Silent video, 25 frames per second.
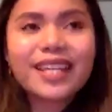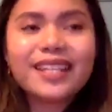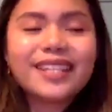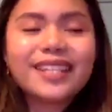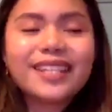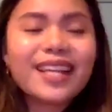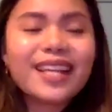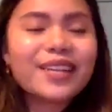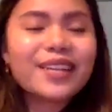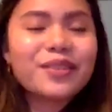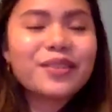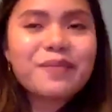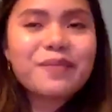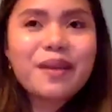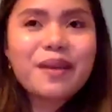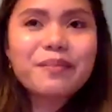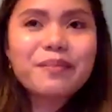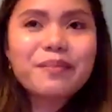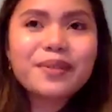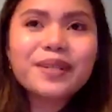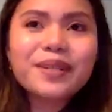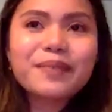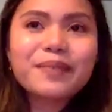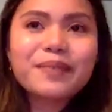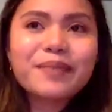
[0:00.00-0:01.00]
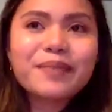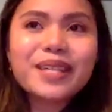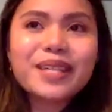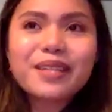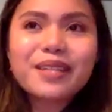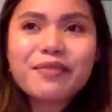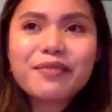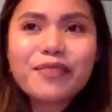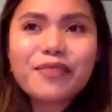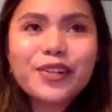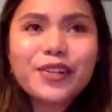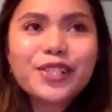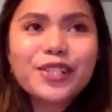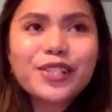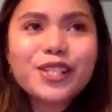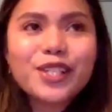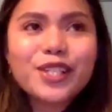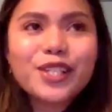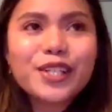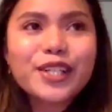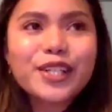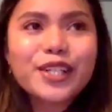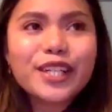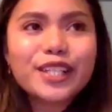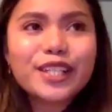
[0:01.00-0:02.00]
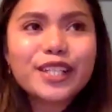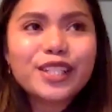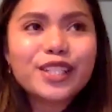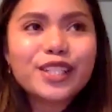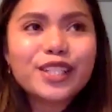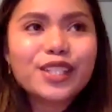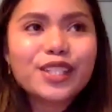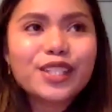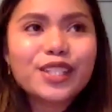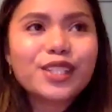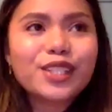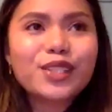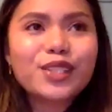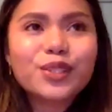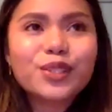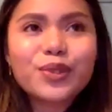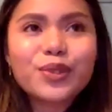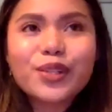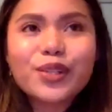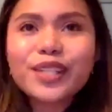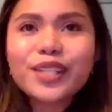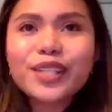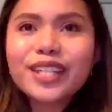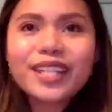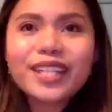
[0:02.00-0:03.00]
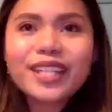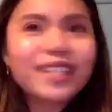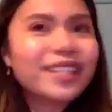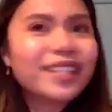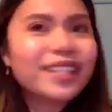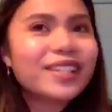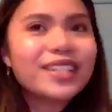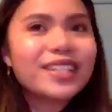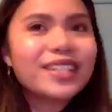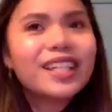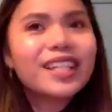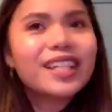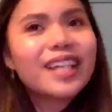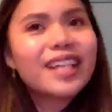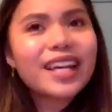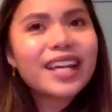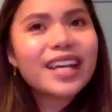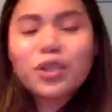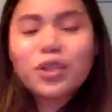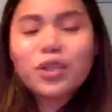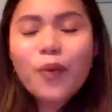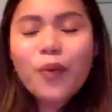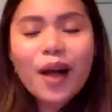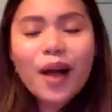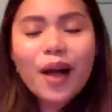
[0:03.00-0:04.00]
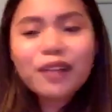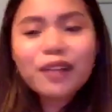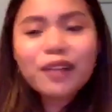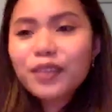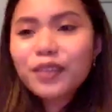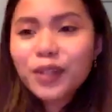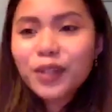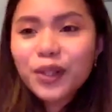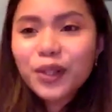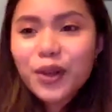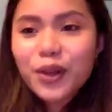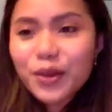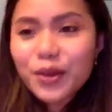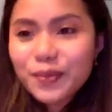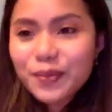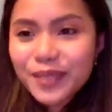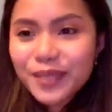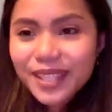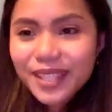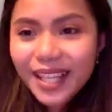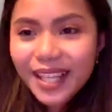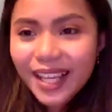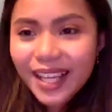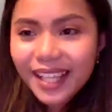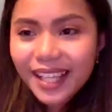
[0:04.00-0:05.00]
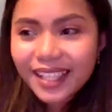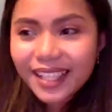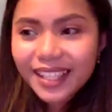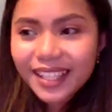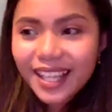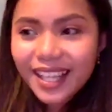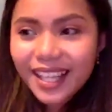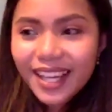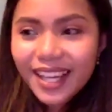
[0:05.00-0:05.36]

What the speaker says: and I remember being a first year and just joining nearly like 12 clubs and